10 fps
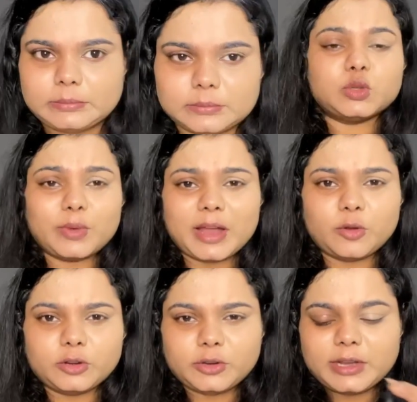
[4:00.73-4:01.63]
So we are
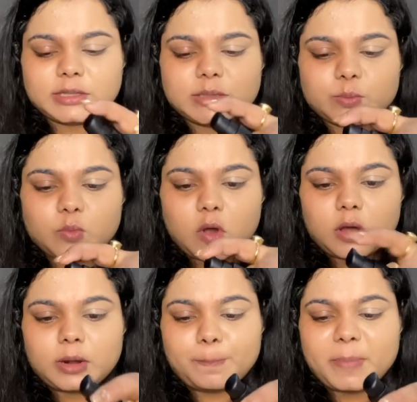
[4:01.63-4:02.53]
going to take a
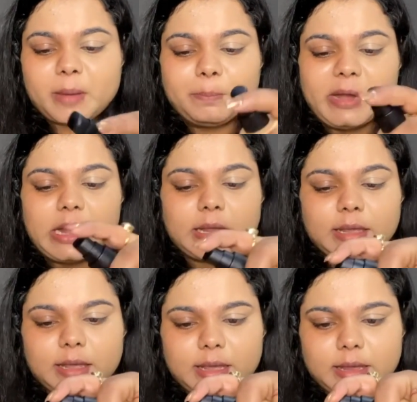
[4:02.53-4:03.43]
small pump
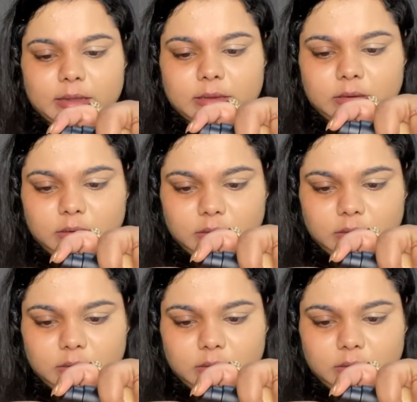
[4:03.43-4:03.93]
again.